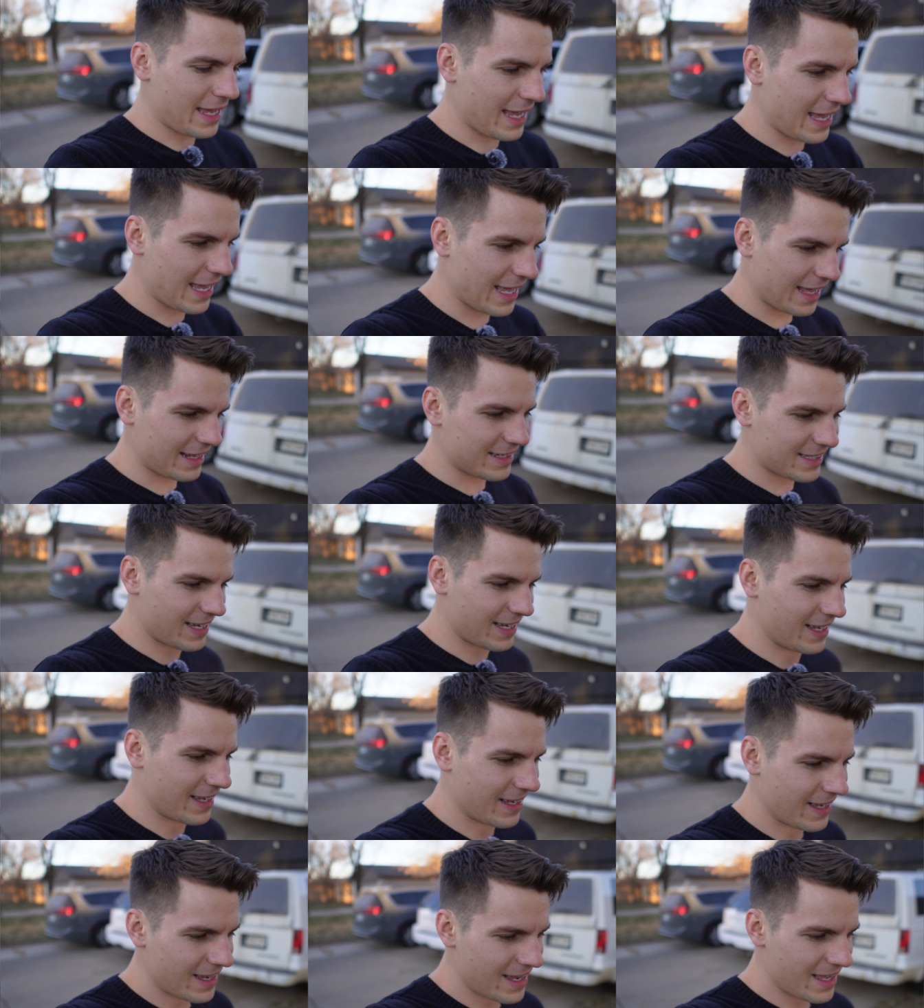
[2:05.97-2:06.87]
And
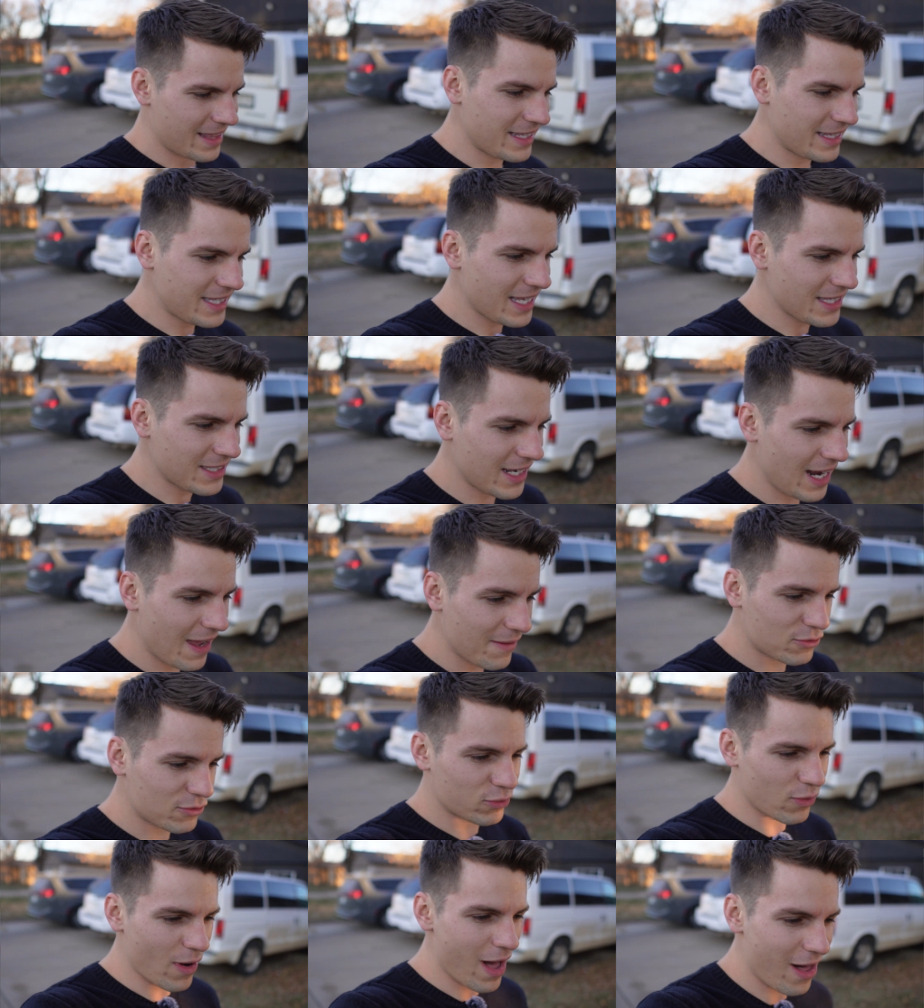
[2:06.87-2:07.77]
this thing's gonna
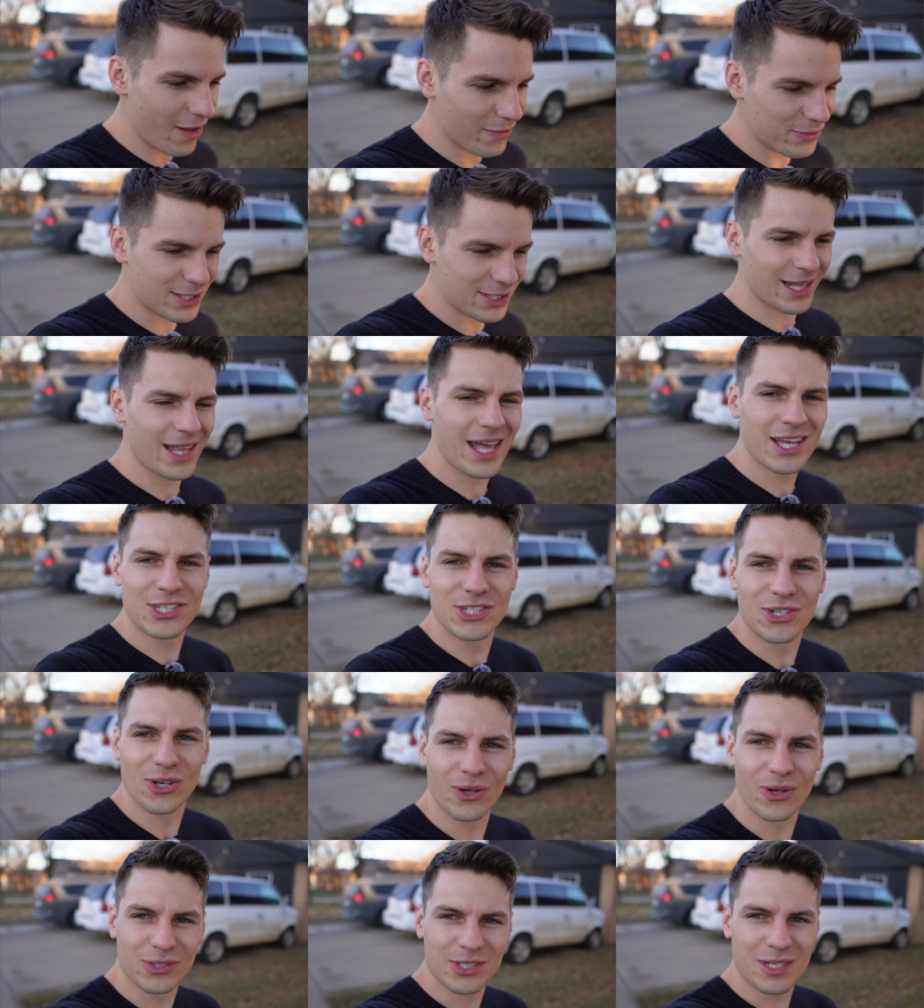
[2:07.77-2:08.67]
have 12
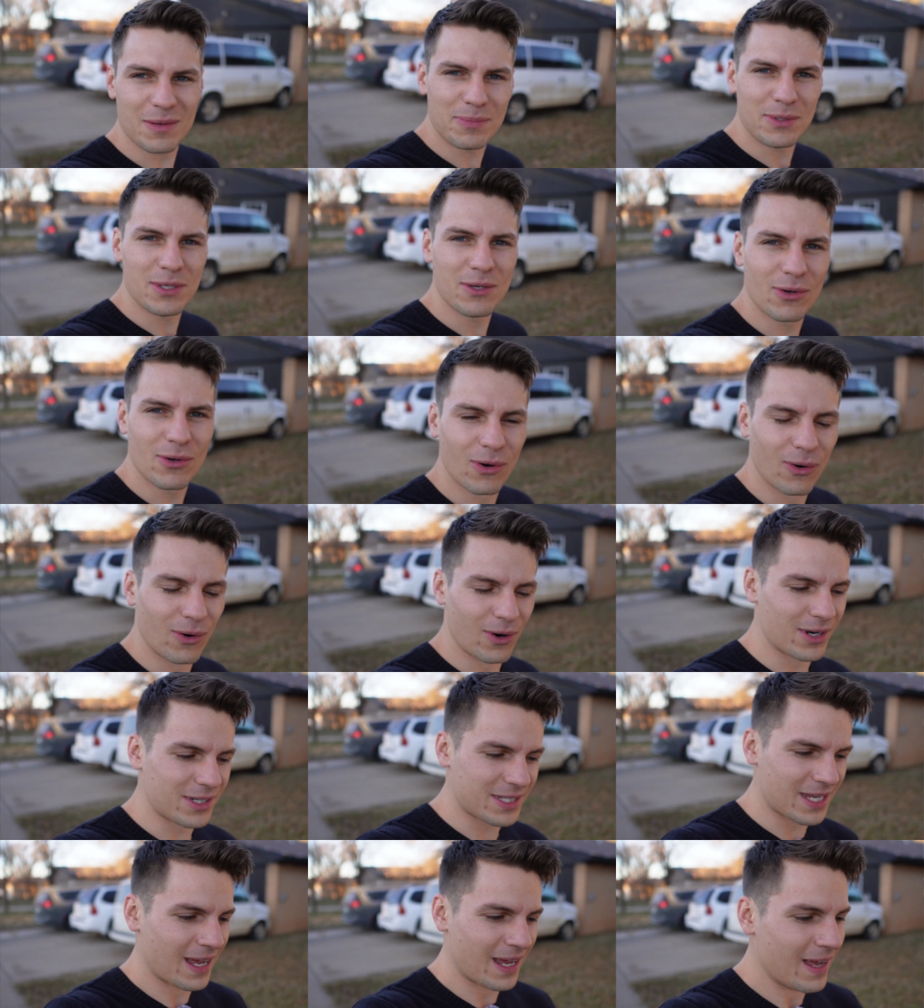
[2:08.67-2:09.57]
Celestial GPU
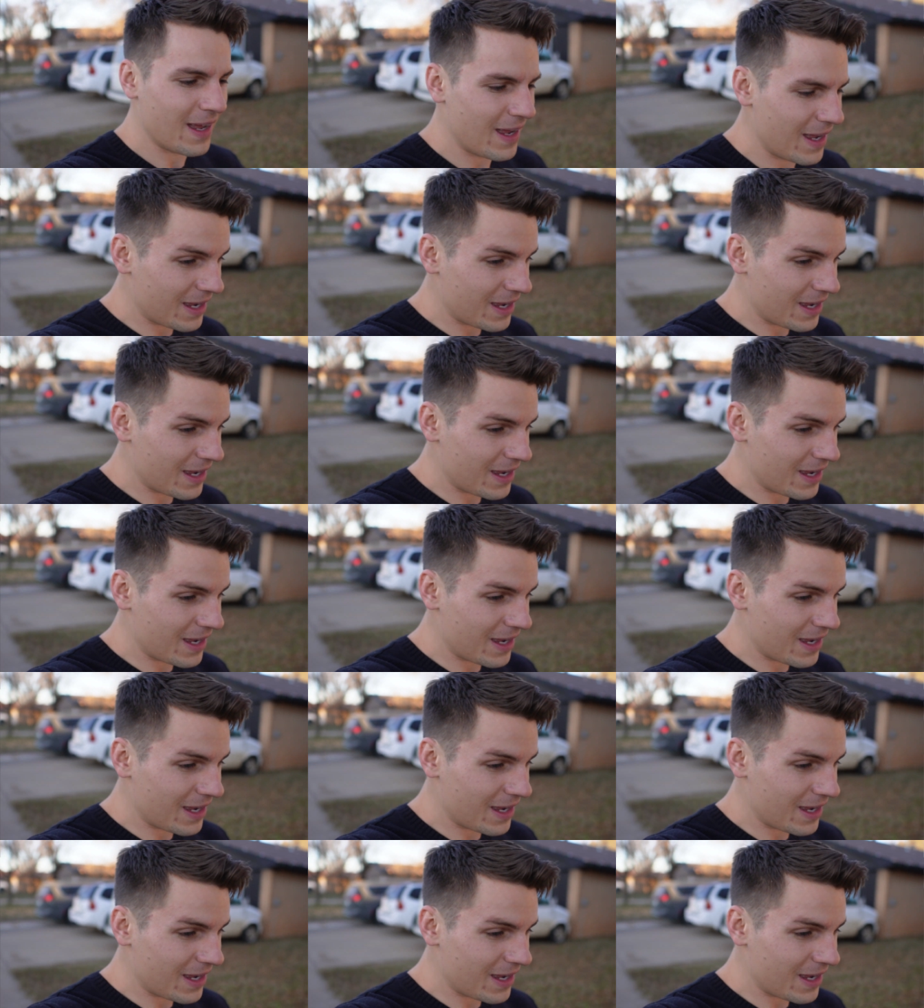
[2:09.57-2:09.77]
cores.